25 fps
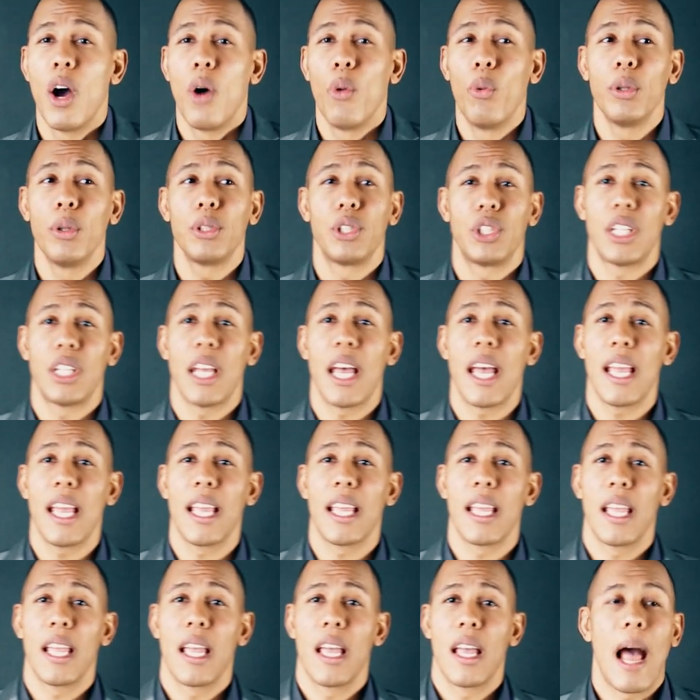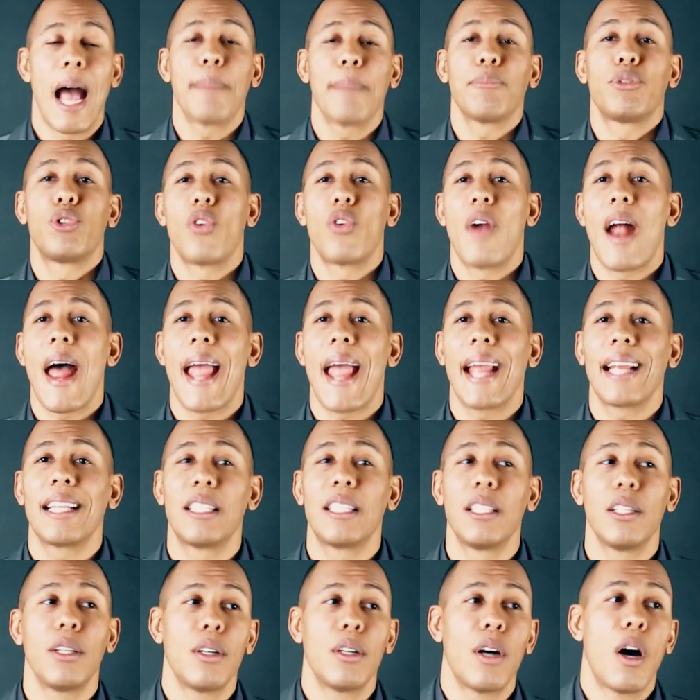would say, I'm trying
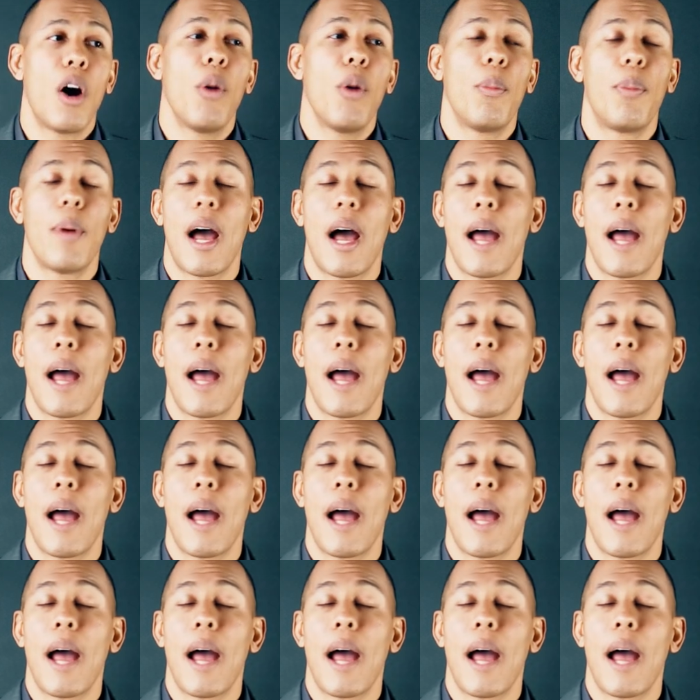to,